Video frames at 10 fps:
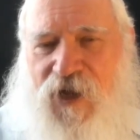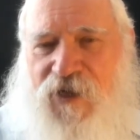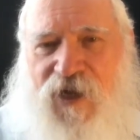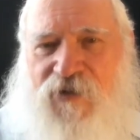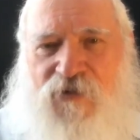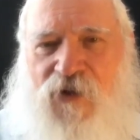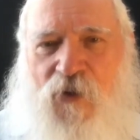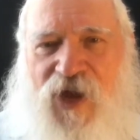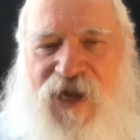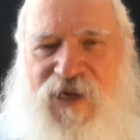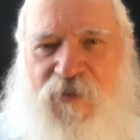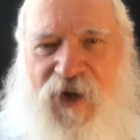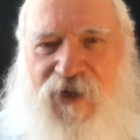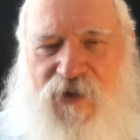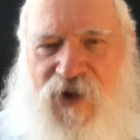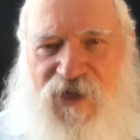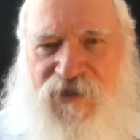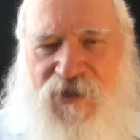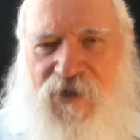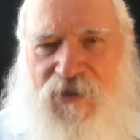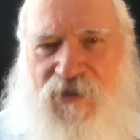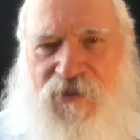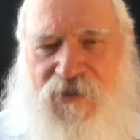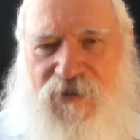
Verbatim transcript: I, I don't know anybody who has a gun.